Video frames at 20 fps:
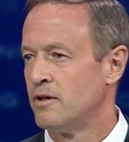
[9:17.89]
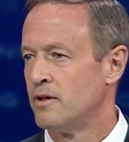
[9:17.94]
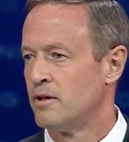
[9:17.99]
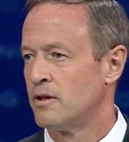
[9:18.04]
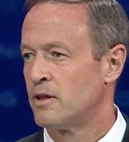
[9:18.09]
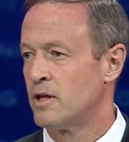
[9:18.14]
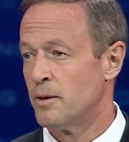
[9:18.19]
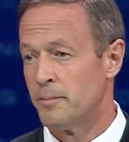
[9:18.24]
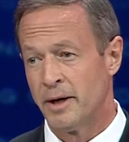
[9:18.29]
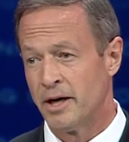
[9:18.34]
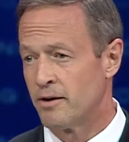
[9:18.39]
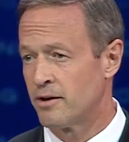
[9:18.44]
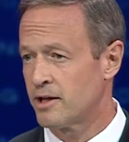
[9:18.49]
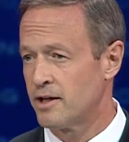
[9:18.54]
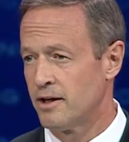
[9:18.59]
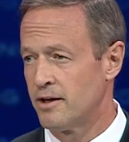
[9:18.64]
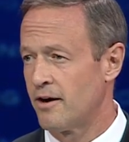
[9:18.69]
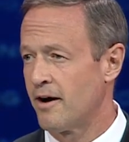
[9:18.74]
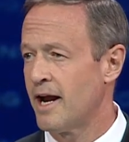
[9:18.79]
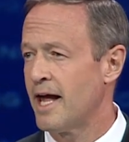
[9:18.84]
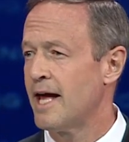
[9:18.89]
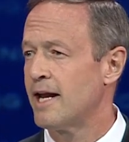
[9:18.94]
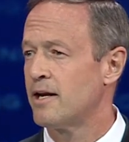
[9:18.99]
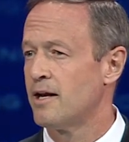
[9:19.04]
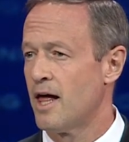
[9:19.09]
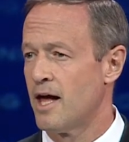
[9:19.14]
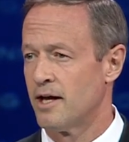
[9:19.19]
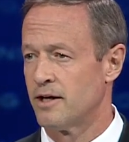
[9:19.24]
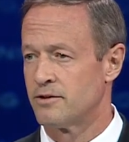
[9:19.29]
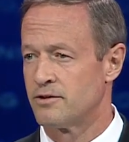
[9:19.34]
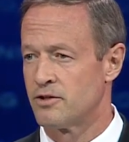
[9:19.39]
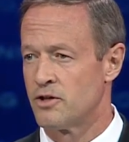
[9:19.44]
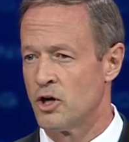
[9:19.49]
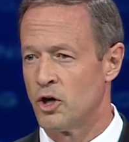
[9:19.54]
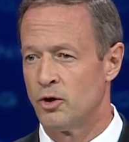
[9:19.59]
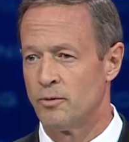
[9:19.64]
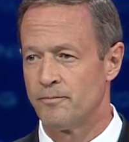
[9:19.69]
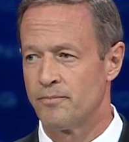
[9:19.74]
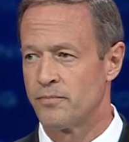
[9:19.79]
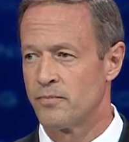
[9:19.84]
The America in our headlines,
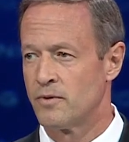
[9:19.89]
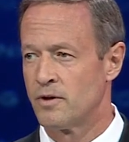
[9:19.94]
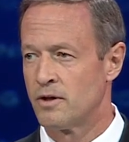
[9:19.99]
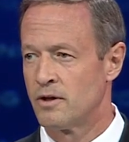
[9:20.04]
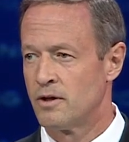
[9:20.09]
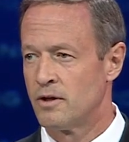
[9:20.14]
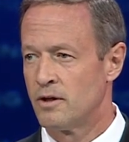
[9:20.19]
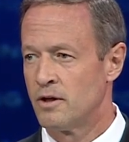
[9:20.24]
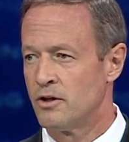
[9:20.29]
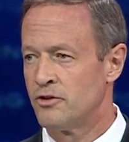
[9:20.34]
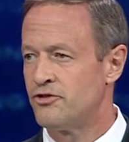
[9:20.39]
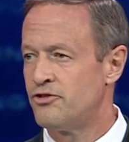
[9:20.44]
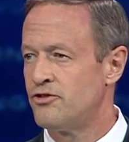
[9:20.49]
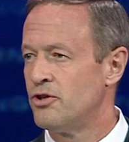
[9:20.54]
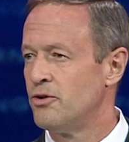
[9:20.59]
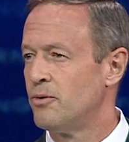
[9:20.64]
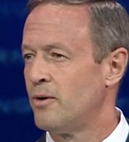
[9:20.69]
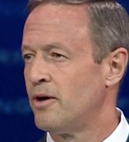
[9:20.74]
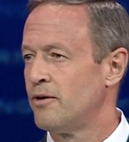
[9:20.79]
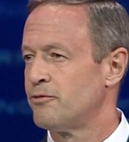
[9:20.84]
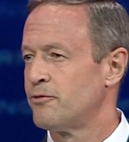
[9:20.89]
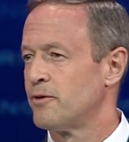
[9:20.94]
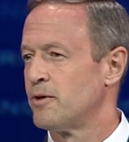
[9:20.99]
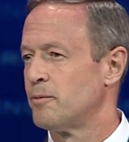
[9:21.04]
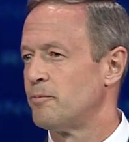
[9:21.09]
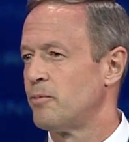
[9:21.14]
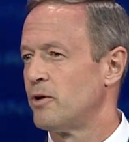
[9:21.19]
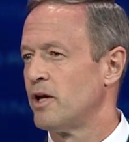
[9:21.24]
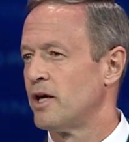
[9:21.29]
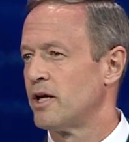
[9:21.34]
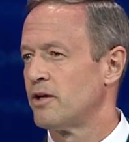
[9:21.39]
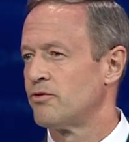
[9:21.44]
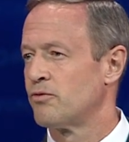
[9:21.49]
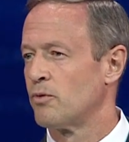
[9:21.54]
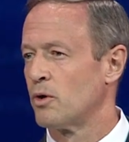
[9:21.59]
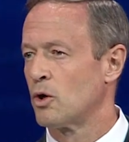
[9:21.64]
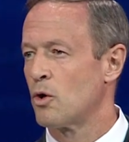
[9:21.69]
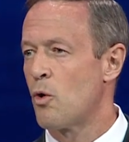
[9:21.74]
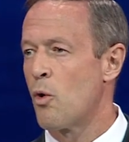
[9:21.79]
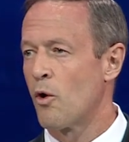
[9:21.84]
though, is too often a place where
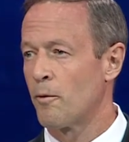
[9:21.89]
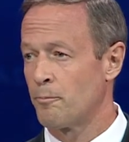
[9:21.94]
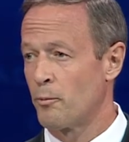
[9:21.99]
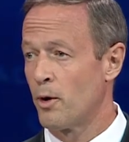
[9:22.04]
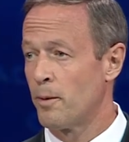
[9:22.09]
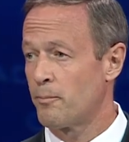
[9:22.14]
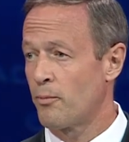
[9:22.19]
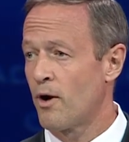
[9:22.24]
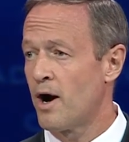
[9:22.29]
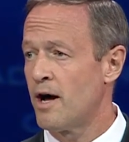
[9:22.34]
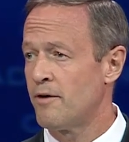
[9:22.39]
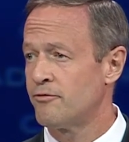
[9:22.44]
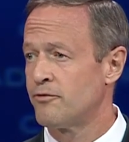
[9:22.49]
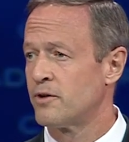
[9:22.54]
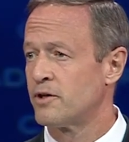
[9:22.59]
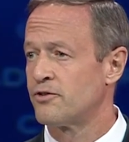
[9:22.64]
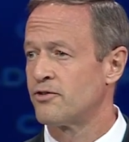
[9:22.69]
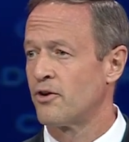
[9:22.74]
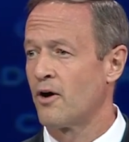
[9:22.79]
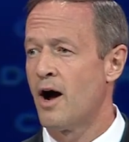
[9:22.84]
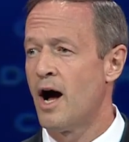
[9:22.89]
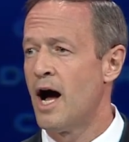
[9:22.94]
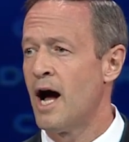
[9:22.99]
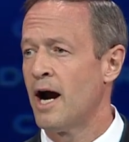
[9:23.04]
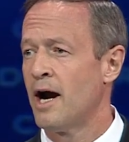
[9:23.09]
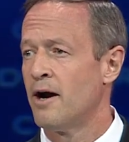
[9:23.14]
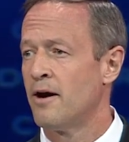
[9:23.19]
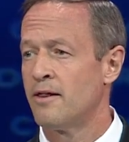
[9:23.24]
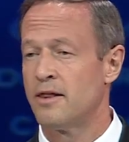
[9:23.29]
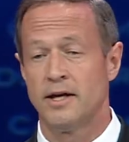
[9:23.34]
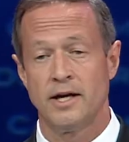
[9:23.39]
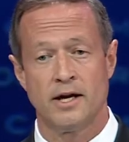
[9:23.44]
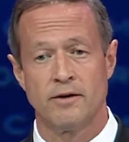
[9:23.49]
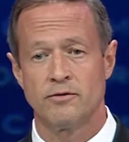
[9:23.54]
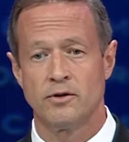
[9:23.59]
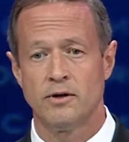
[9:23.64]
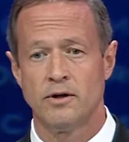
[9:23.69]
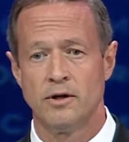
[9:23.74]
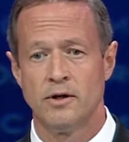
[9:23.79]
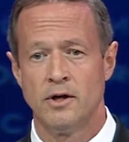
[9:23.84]
corporate profits are higher than
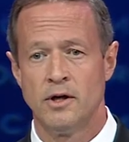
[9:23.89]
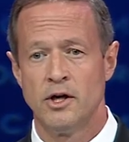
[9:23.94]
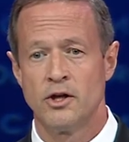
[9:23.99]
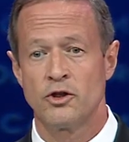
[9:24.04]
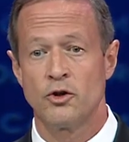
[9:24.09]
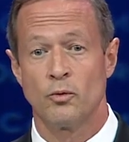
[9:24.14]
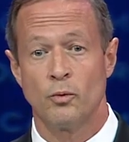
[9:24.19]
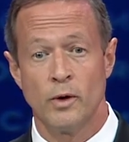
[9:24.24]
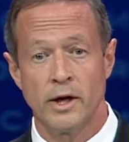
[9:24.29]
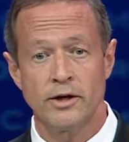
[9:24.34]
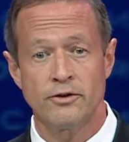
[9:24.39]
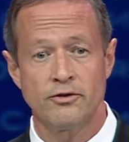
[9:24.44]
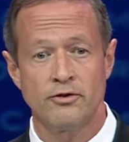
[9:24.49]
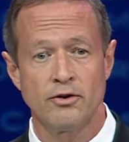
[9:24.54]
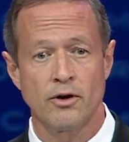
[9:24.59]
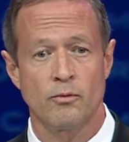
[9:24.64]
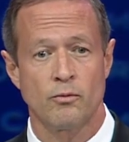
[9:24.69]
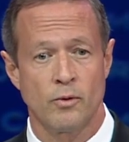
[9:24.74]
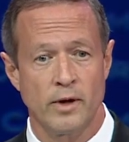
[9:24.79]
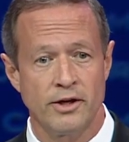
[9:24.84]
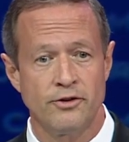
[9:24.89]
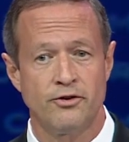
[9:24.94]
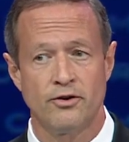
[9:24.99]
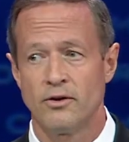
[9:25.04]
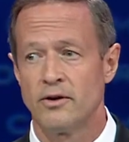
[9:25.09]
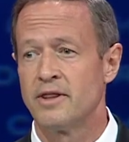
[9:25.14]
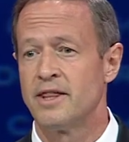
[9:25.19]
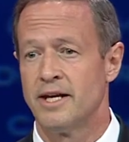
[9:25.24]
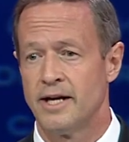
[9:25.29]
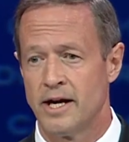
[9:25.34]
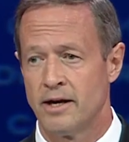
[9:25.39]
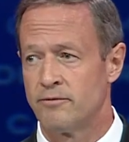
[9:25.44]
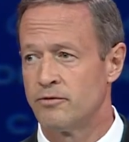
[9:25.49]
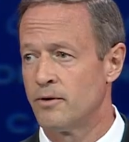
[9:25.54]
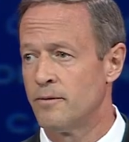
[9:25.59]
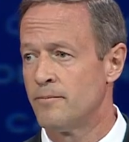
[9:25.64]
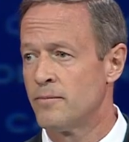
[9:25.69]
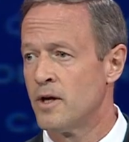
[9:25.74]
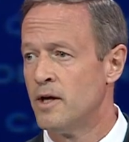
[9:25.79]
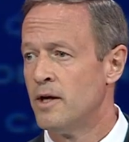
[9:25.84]
ever, the rich are richer than
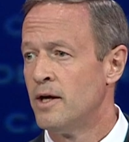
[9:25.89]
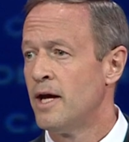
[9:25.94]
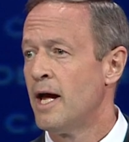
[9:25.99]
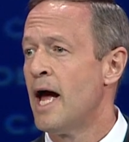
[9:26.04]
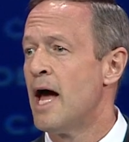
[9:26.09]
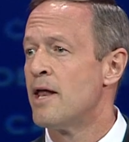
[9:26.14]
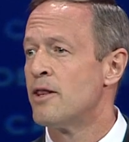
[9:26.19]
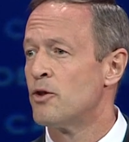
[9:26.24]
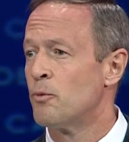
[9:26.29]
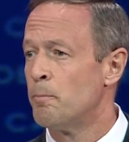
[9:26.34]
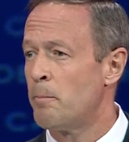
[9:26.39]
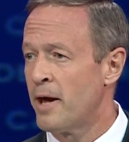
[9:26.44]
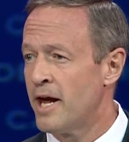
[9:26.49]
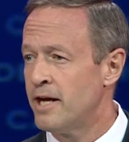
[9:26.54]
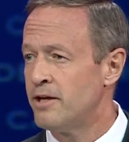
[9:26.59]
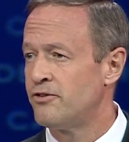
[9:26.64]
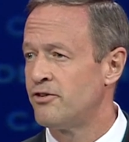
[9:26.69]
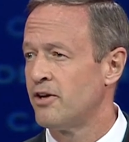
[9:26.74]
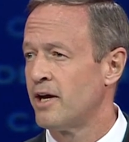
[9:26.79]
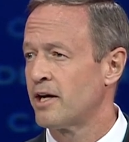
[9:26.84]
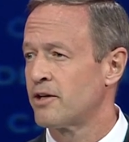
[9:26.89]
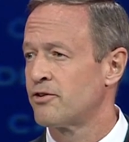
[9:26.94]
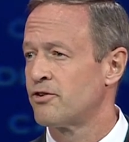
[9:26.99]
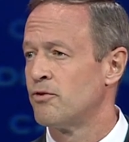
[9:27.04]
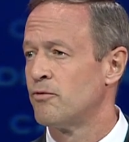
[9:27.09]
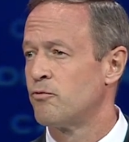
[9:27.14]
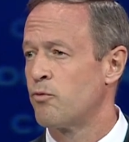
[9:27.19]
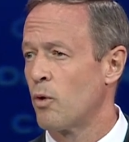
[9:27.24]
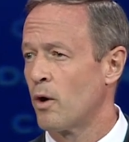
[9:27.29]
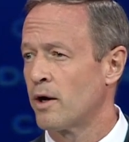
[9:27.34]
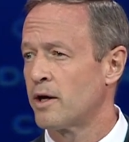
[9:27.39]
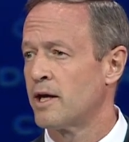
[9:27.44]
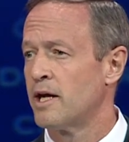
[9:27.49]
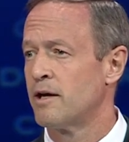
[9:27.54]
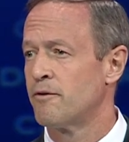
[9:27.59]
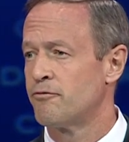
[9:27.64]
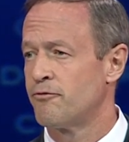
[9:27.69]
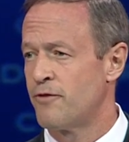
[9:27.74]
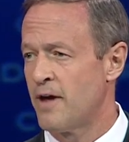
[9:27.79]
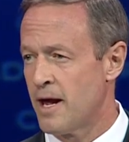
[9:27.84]
ever, and the paychecks of
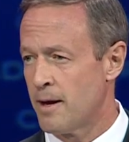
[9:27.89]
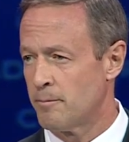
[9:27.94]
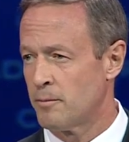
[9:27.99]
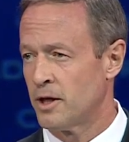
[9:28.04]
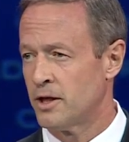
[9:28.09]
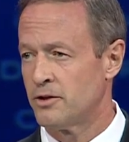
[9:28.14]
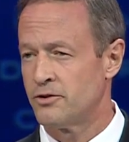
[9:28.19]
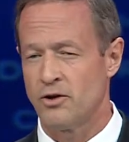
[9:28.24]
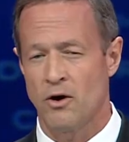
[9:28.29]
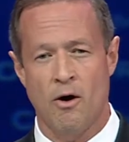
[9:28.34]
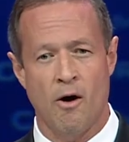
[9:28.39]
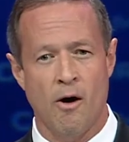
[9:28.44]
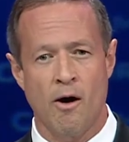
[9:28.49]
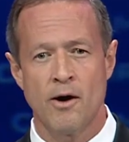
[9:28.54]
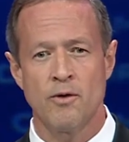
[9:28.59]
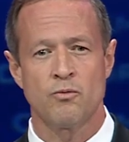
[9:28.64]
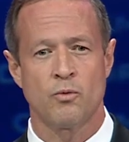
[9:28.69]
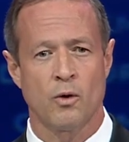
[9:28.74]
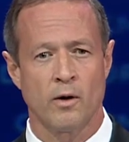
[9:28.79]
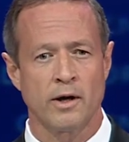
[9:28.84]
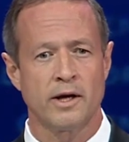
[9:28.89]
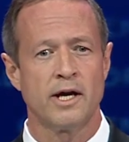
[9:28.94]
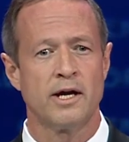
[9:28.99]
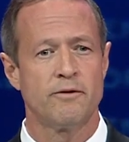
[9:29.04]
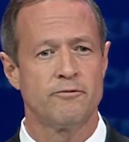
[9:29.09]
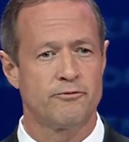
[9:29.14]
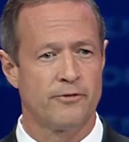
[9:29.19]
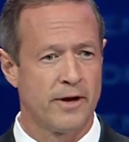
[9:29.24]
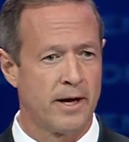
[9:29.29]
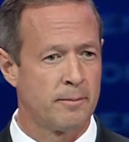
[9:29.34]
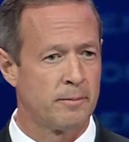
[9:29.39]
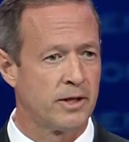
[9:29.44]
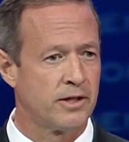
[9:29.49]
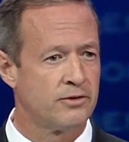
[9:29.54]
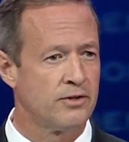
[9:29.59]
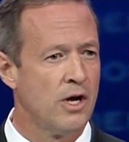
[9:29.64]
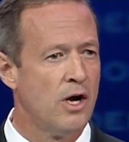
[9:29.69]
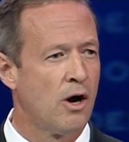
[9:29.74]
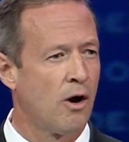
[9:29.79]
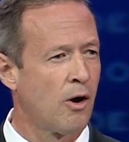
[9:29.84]
working families, hard-working families,
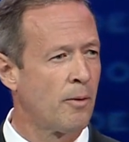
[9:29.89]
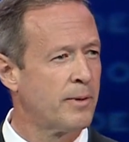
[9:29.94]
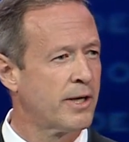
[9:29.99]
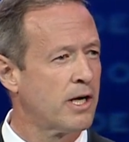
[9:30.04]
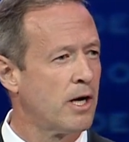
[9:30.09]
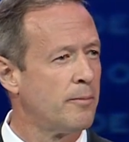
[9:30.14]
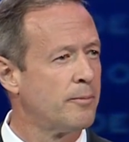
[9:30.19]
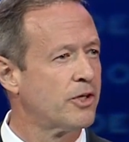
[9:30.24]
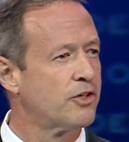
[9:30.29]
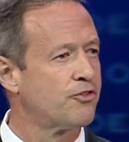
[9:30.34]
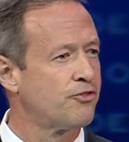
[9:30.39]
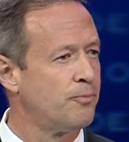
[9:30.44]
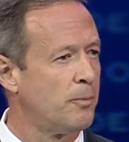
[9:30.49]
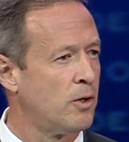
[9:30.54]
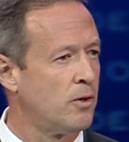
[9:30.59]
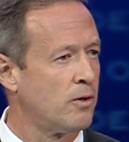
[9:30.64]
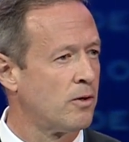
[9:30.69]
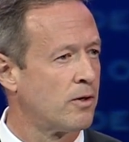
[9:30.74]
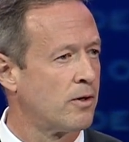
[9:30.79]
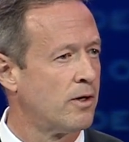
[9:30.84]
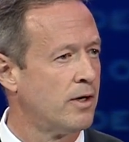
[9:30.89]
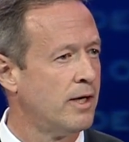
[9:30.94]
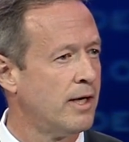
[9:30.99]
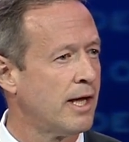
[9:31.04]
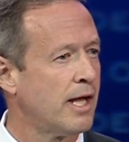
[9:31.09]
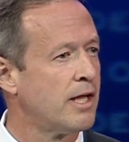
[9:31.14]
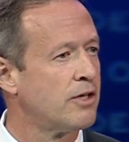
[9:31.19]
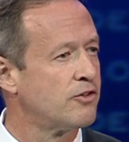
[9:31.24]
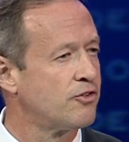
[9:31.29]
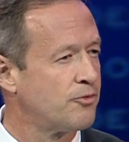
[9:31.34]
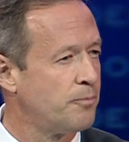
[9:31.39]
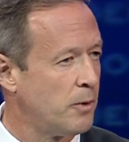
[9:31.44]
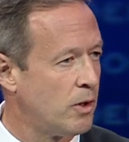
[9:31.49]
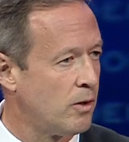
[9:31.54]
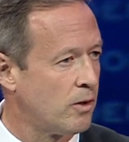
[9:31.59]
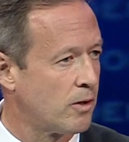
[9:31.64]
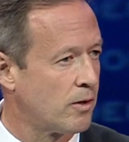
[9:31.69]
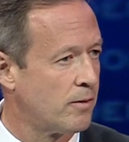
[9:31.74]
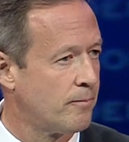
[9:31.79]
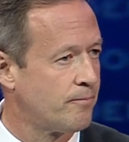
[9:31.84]
are becoming smaller and
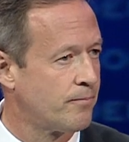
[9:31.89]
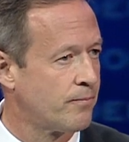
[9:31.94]
smaller.